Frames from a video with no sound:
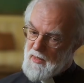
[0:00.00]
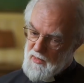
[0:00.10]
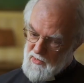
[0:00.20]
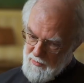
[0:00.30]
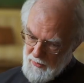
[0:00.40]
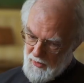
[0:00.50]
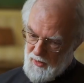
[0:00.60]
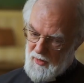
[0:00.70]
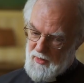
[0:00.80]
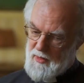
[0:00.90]

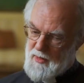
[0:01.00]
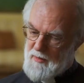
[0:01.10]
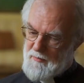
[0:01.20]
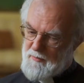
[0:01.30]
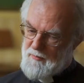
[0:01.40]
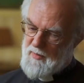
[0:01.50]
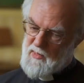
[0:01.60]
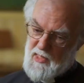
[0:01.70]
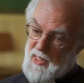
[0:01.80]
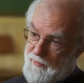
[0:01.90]
Similarly,
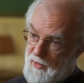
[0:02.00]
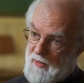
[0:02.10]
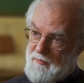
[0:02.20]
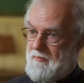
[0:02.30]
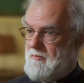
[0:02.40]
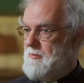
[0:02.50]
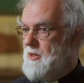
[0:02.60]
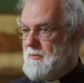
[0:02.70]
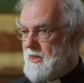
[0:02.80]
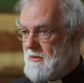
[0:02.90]
slavery
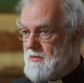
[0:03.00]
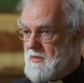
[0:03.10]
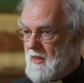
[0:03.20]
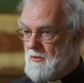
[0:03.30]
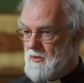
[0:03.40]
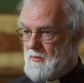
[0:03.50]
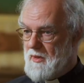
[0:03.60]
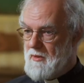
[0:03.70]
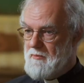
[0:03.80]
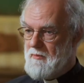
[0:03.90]
permeates the ancient
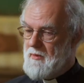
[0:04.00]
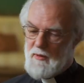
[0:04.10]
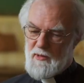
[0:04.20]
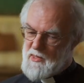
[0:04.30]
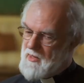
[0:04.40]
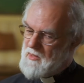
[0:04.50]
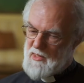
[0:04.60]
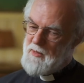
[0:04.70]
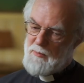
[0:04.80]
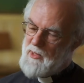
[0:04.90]
world. Christians
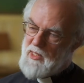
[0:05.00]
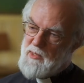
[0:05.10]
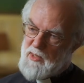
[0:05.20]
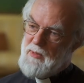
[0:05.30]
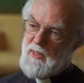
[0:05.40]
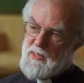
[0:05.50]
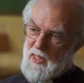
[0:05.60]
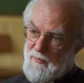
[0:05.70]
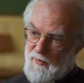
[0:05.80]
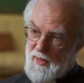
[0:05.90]
didn't protest about
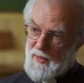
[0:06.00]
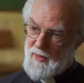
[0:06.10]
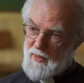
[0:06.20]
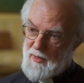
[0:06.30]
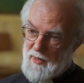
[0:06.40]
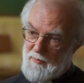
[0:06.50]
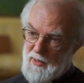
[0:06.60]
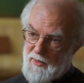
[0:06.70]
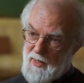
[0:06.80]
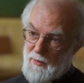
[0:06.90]
slavery,
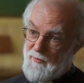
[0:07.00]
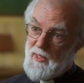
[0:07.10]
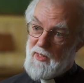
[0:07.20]
but they were very